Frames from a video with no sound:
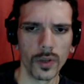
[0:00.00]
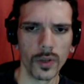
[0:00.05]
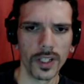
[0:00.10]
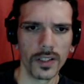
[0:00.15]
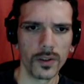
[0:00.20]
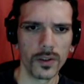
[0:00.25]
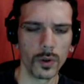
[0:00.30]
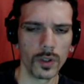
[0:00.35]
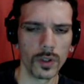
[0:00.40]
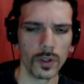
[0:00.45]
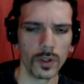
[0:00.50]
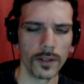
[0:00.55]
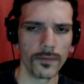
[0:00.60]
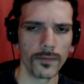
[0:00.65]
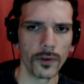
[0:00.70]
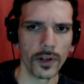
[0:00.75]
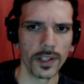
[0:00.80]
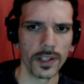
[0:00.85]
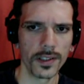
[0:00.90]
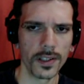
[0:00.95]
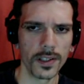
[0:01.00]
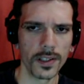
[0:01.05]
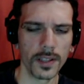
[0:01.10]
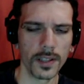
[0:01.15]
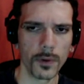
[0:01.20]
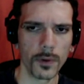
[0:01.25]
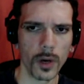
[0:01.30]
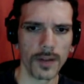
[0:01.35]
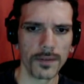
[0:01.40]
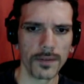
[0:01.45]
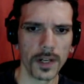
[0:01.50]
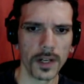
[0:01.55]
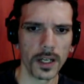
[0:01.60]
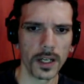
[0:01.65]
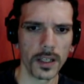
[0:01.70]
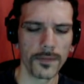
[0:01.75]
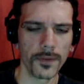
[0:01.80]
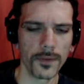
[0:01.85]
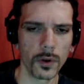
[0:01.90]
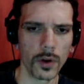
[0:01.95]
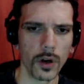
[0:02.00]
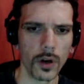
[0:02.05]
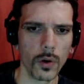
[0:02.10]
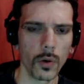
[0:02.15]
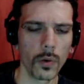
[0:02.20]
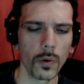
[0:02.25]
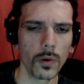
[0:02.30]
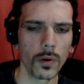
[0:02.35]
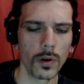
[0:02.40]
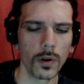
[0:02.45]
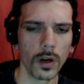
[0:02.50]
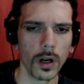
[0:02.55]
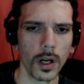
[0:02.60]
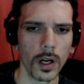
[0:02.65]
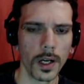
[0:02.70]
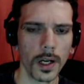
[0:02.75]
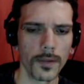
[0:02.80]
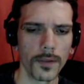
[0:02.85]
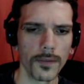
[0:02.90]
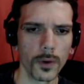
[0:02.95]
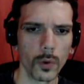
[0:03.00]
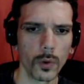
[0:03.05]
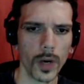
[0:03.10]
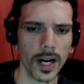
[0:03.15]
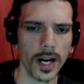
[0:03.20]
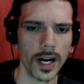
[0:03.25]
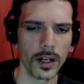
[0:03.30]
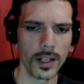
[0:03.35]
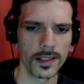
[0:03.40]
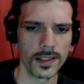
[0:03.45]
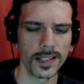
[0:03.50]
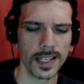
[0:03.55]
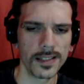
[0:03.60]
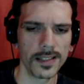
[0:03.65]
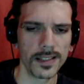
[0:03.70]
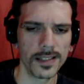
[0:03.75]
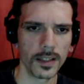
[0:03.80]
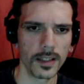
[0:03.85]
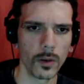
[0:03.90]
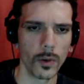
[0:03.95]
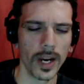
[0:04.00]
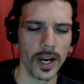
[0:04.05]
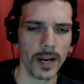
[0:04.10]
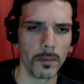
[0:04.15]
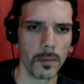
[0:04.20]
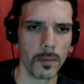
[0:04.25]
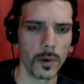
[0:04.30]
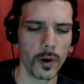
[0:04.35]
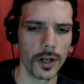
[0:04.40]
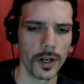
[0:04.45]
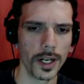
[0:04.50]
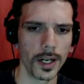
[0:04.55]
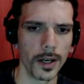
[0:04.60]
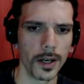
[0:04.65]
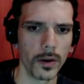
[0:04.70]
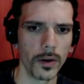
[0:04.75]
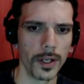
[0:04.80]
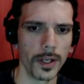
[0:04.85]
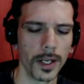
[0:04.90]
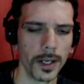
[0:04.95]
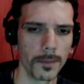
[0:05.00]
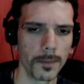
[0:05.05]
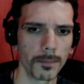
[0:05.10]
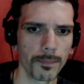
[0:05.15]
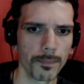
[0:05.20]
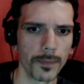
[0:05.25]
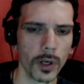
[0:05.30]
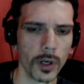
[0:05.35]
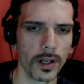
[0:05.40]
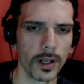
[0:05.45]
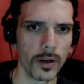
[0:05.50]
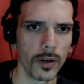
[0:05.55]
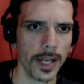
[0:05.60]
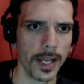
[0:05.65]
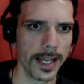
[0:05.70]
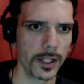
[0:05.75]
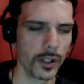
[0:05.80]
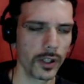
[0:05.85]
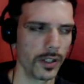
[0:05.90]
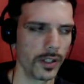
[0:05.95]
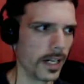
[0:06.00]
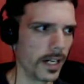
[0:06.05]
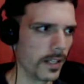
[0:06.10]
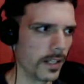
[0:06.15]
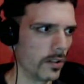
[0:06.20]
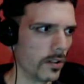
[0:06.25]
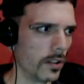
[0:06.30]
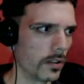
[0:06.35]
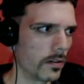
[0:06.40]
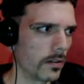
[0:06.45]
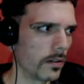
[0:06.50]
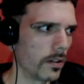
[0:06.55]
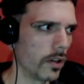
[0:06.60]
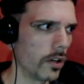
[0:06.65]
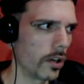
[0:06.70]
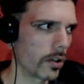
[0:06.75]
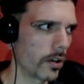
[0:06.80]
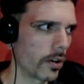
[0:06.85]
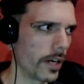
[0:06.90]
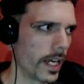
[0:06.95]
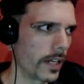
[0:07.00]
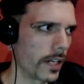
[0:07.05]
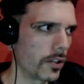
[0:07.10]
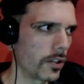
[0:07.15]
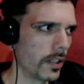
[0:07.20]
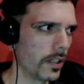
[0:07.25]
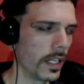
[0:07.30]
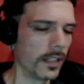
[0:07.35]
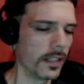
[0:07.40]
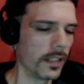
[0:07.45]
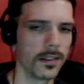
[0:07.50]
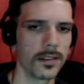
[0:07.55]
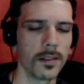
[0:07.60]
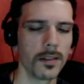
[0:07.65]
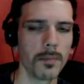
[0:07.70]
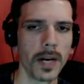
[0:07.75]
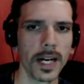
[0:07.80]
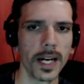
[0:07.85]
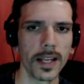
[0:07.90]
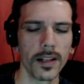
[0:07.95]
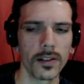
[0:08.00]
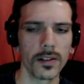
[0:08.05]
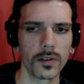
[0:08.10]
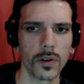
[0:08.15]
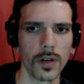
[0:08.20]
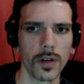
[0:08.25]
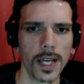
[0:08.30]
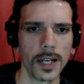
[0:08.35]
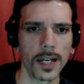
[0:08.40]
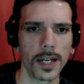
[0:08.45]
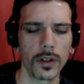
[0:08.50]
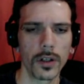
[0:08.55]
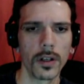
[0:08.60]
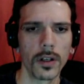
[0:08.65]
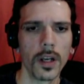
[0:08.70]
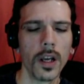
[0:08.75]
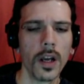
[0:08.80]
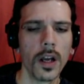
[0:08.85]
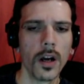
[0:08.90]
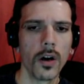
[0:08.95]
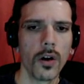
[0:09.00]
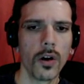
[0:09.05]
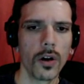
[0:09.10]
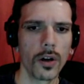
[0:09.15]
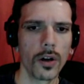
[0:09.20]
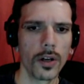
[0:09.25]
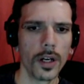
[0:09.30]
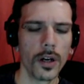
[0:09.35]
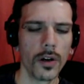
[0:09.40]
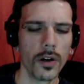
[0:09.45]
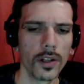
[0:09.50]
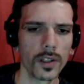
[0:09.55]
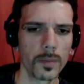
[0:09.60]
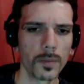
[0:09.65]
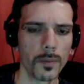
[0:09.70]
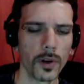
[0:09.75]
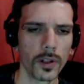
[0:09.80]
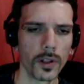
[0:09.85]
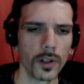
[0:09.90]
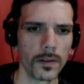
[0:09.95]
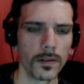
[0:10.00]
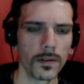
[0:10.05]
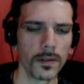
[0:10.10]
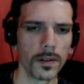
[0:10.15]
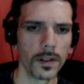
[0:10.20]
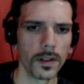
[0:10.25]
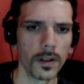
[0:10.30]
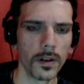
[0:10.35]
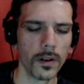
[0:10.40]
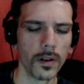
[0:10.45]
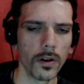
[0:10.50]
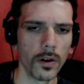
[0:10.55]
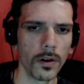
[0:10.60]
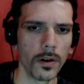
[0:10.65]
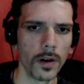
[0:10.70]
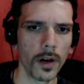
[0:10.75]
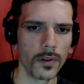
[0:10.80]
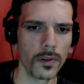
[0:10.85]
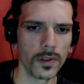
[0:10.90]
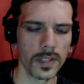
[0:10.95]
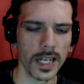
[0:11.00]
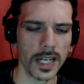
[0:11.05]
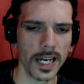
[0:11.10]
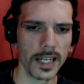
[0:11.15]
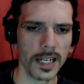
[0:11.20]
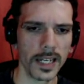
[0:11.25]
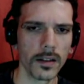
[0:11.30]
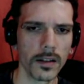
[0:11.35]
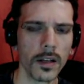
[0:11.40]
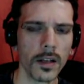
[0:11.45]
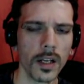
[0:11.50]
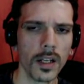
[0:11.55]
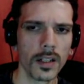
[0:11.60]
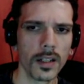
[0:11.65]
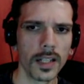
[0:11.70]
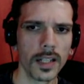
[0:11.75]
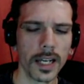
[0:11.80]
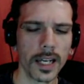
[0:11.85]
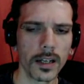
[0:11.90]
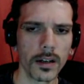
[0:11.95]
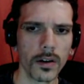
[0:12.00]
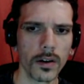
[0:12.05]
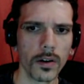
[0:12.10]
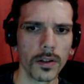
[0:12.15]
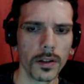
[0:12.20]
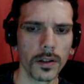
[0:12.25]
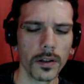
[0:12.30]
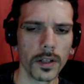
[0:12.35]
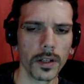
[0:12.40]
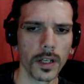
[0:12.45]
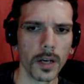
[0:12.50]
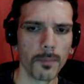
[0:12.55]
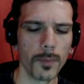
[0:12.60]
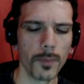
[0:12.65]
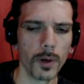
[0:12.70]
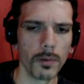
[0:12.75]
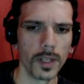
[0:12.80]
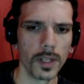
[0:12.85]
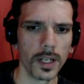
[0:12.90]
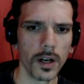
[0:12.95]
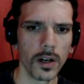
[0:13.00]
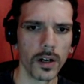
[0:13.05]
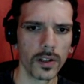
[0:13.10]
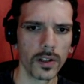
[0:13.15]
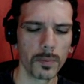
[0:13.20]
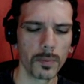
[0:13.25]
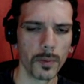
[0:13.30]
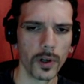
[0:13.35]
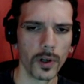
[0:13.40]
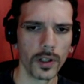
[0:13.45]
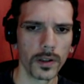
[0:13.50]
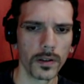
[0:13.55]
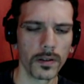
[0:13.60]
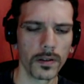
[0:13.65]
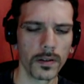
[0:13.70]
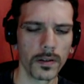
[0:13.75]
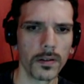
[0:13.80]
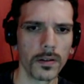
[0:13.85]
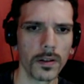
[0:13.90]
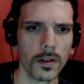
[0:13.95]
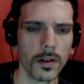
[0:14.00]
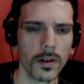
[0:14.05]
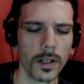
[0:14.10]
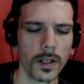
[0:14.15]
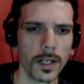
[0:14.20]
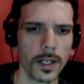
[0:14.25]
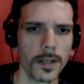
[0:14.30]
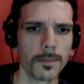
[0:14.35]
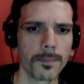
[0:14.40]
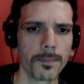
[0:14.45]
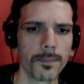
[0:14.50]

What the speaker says: it's useful, for instance, if you are accessing the web on a connection that is not your connection, that is somebody else's connection, or on a hotspot outside, like on a public hotspot, or